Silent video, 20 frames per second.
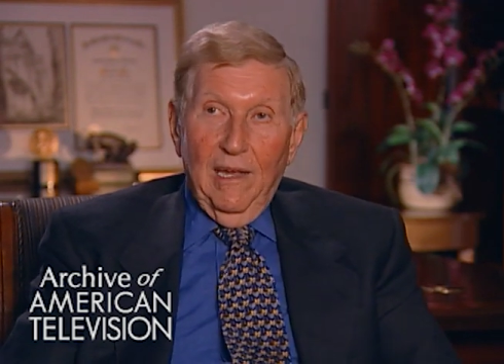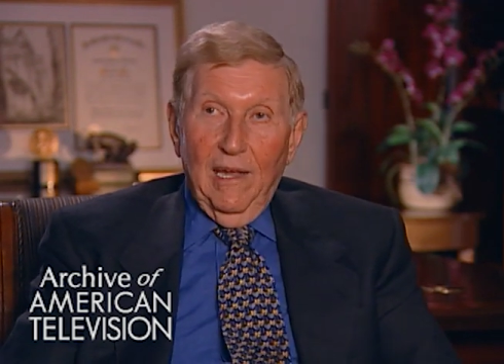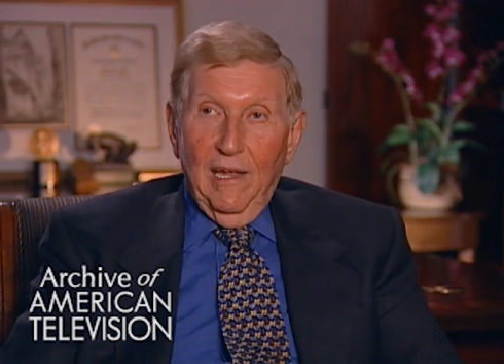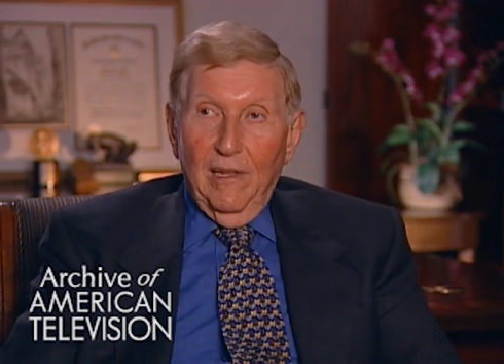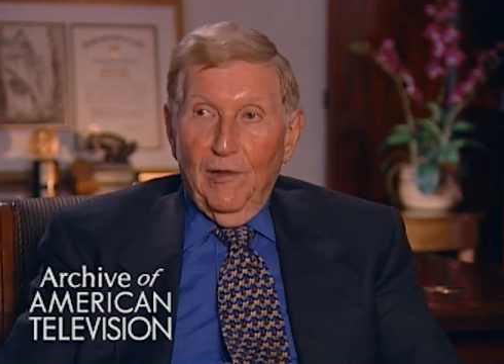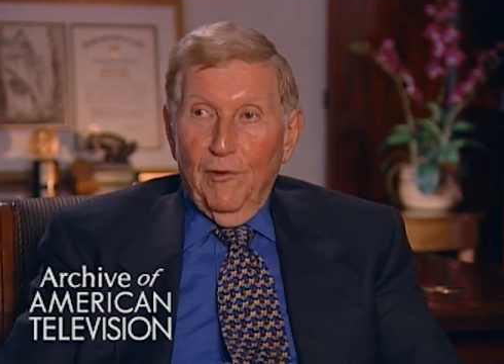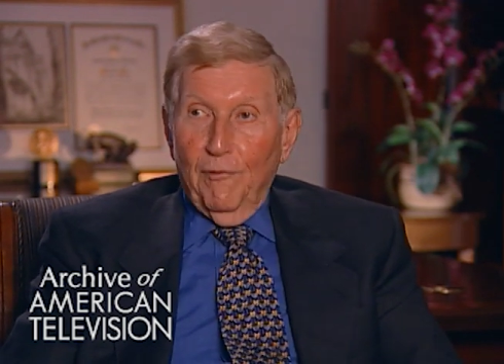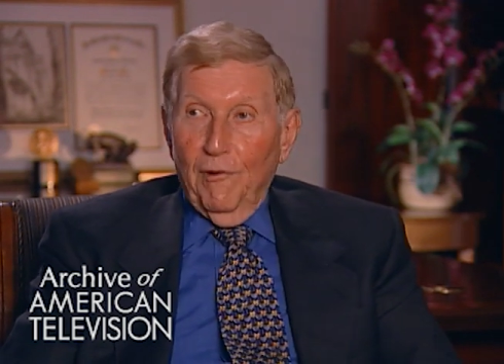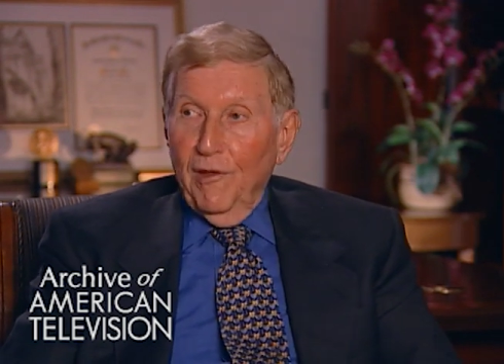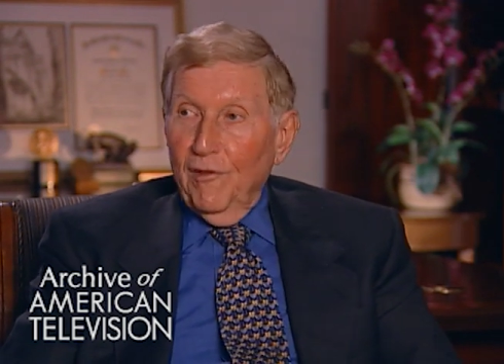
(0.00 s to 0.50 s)

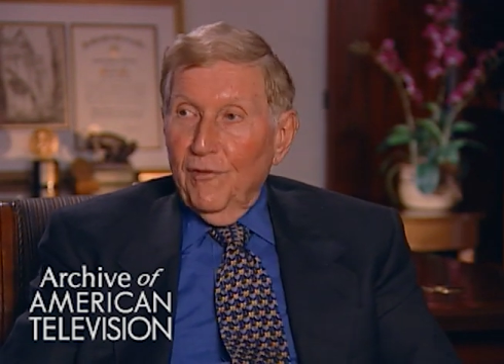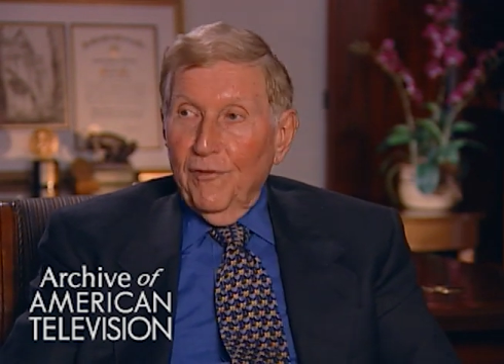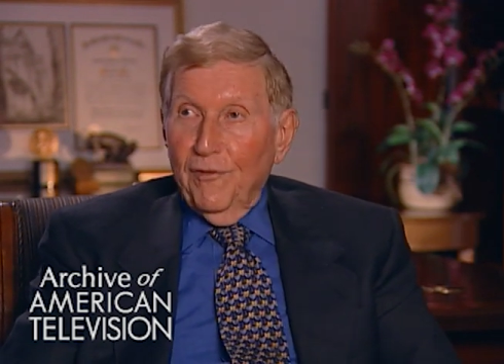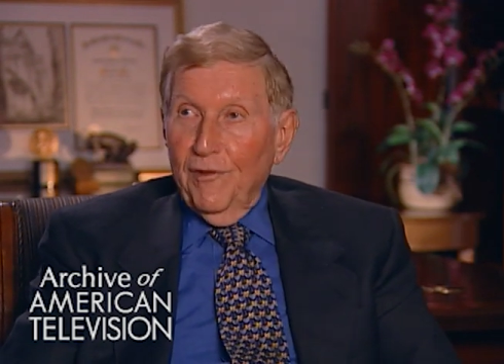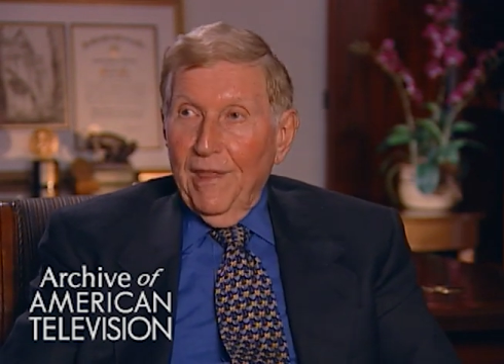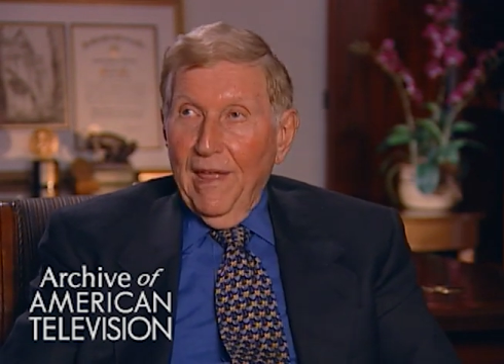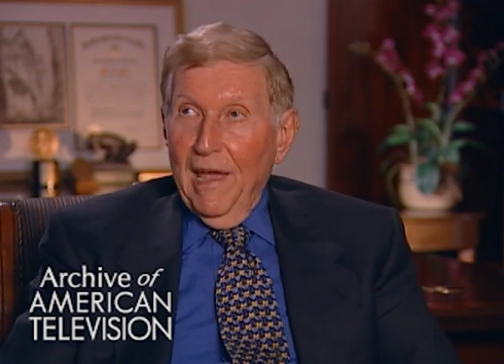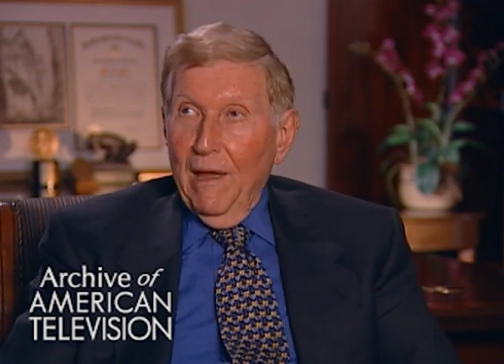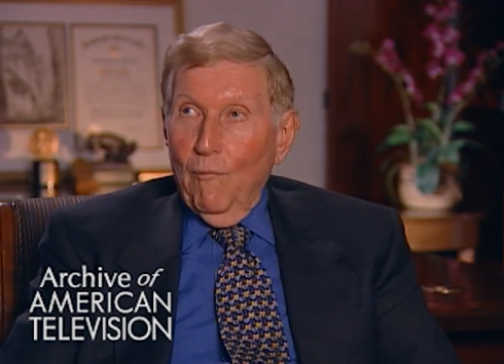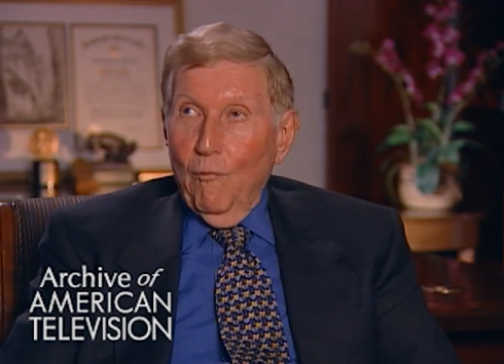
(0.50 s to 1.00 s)
And the reason for
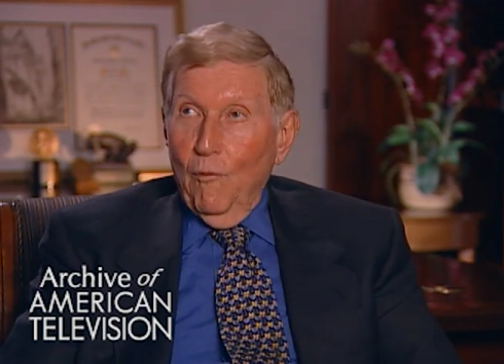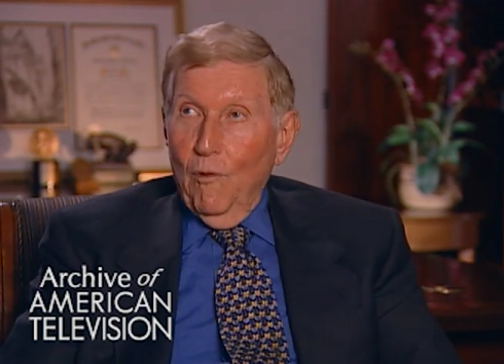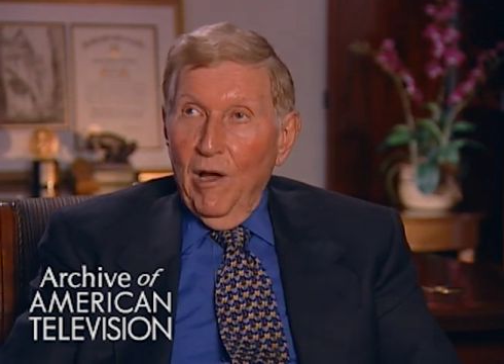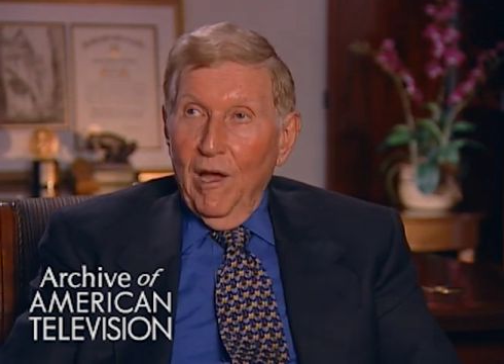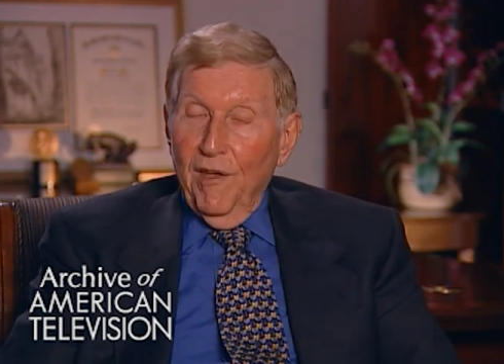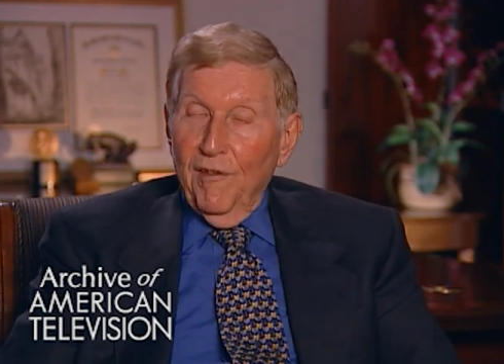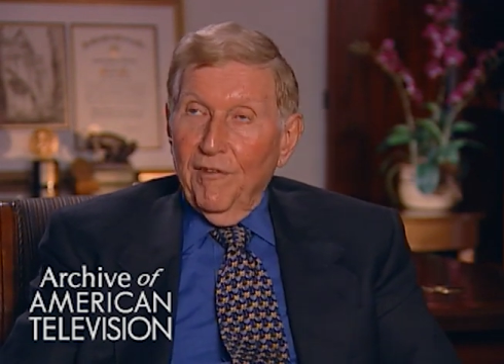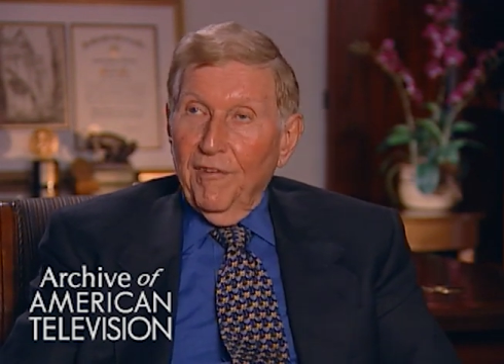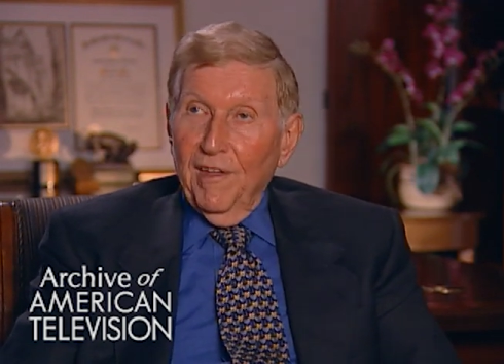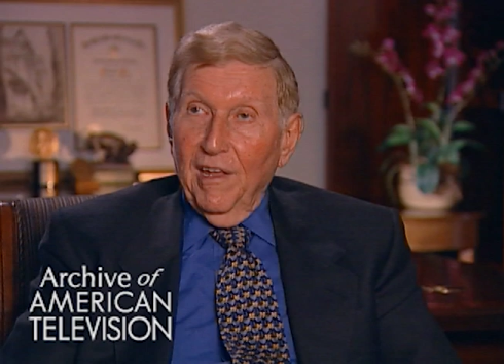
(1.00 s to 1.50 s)
that
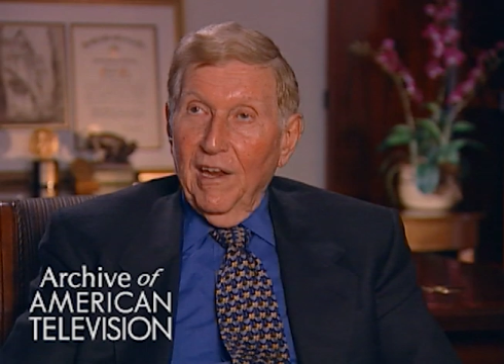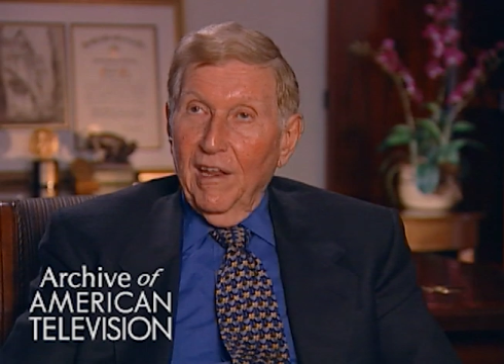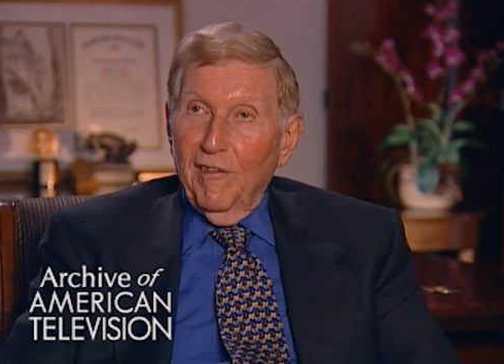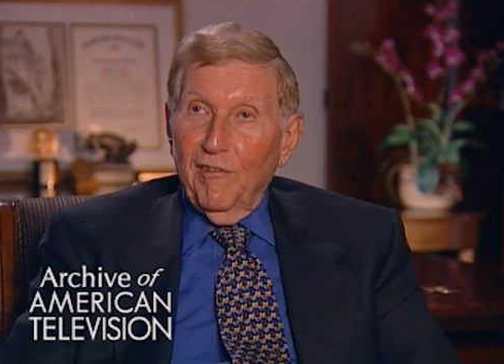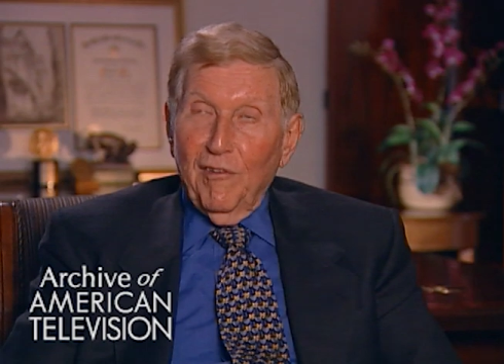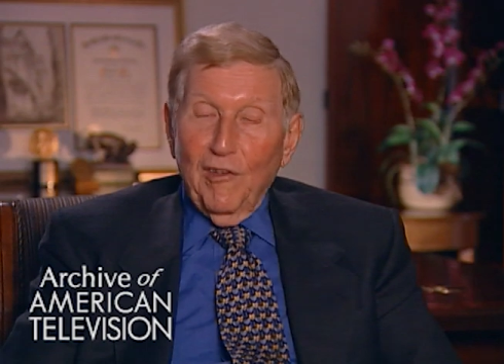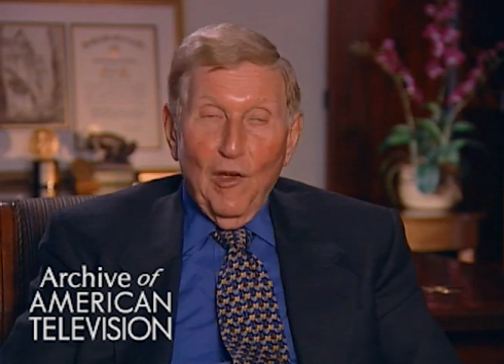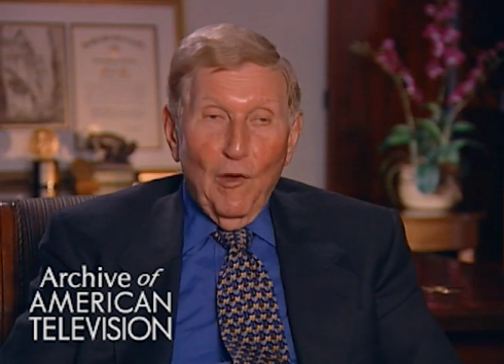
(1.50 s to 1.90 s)
was that it's,